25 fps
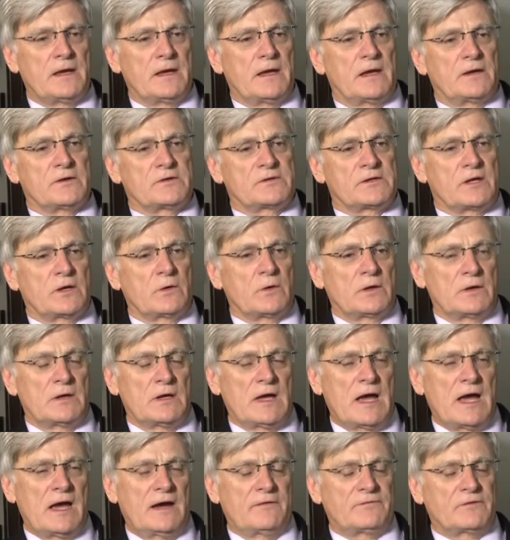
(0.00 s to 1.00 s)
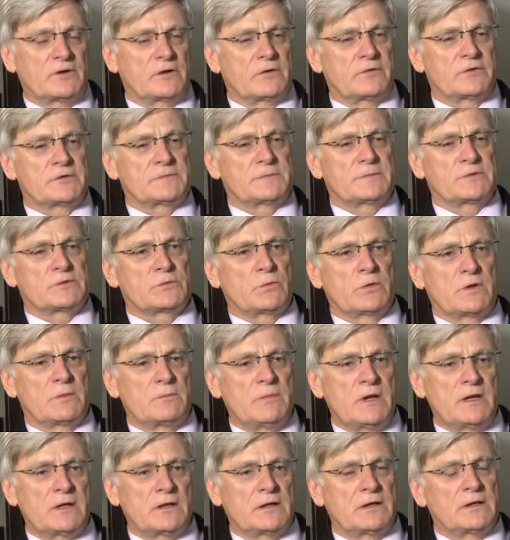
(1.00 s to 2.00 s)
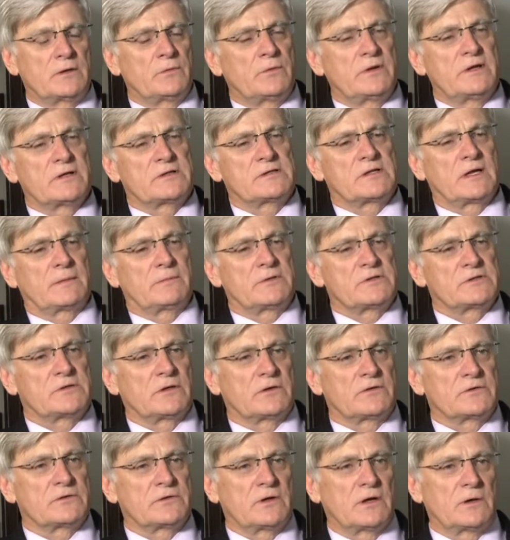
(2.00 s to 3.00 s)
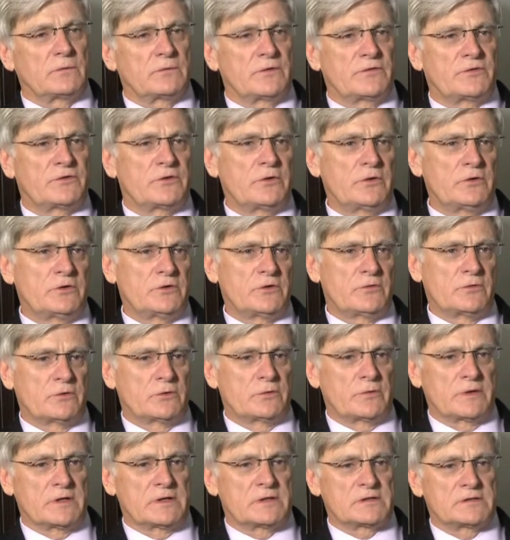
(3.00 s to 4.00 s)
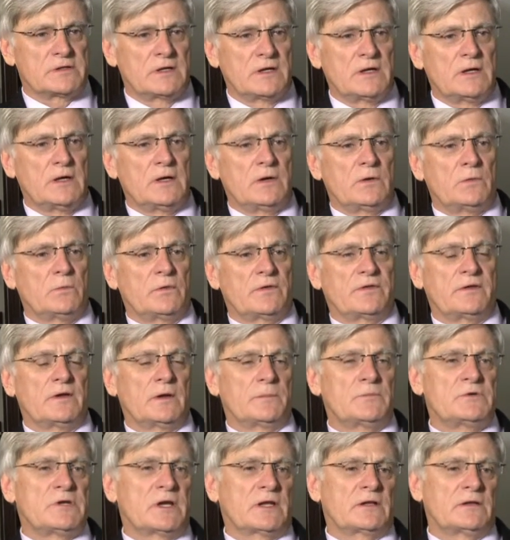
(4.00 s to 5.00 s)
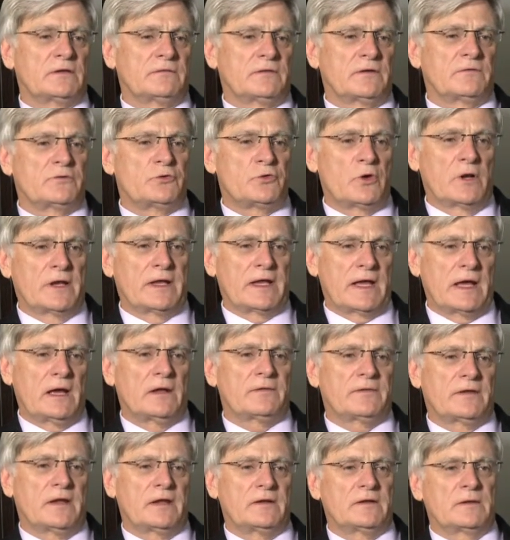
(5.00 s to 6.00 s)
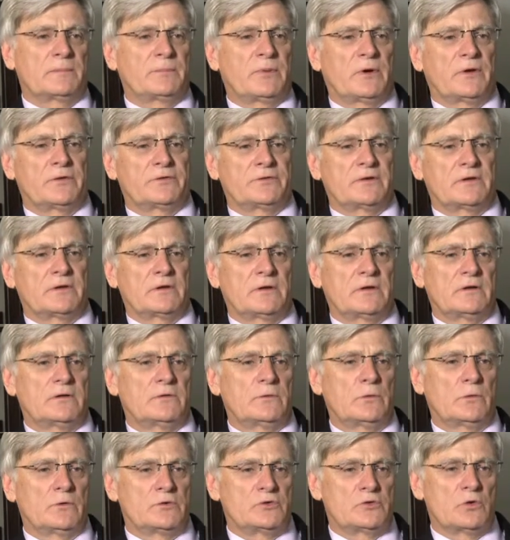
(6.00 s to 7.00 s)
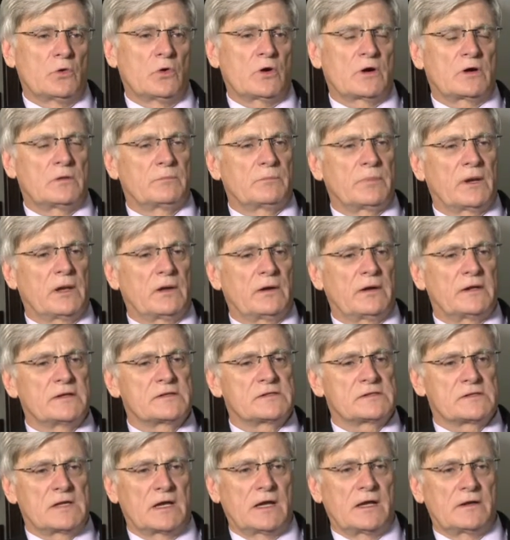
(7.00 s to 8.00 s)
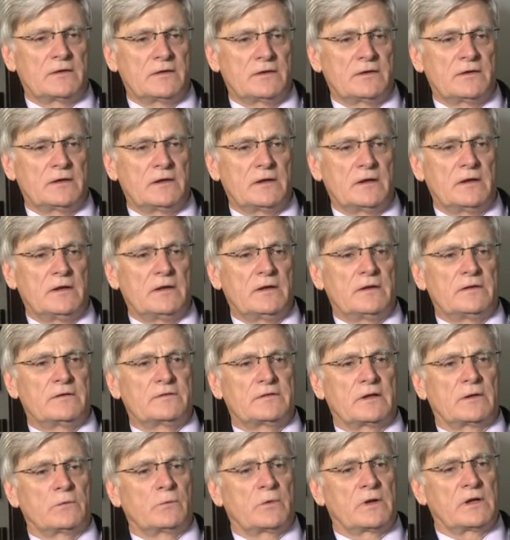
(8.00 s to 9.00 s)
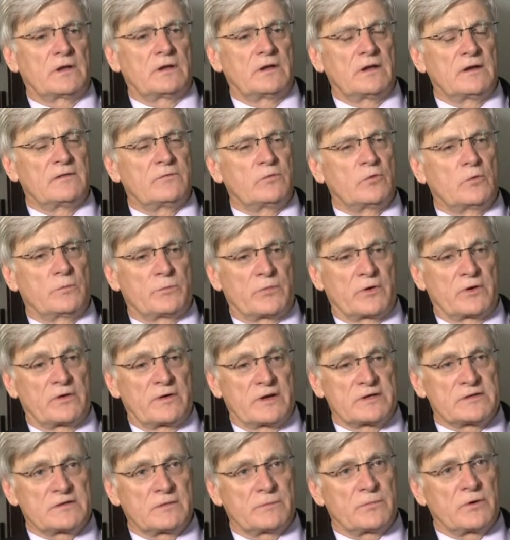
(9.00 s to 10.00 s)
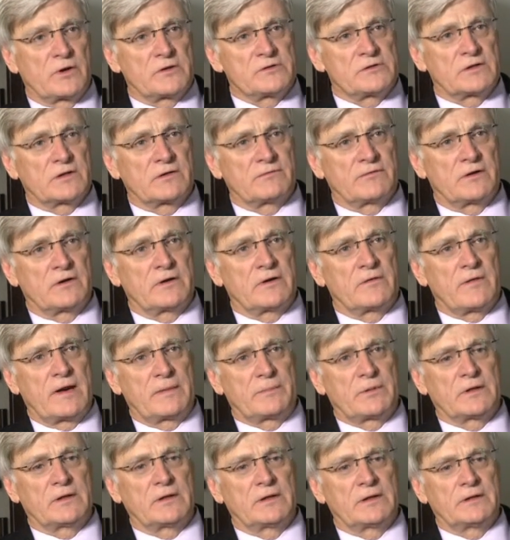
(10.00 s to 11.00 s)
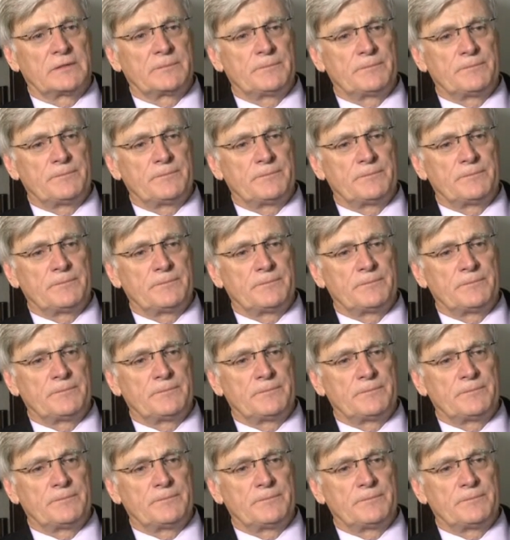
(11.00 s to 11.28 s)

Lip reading: And so after Christmas, we immediately re-established on site with 2 drill rigs with the objective of drilling out that deposit to a JORC compliant standard so that we could therefore progress the project very rapidly.